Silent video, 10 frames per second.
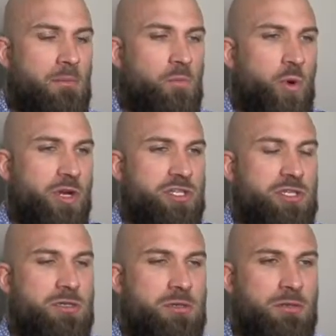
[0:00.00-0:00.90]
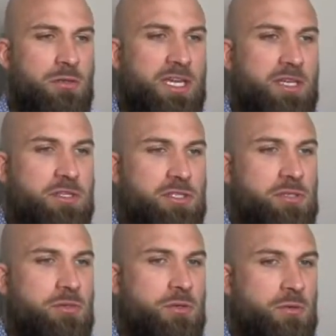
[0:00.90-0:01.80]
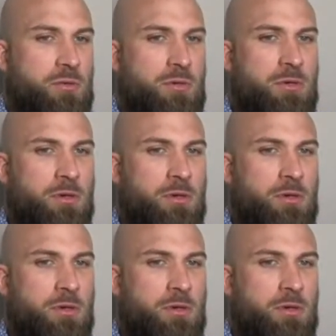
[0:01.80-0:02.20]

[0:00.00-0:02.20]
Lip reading: which leads to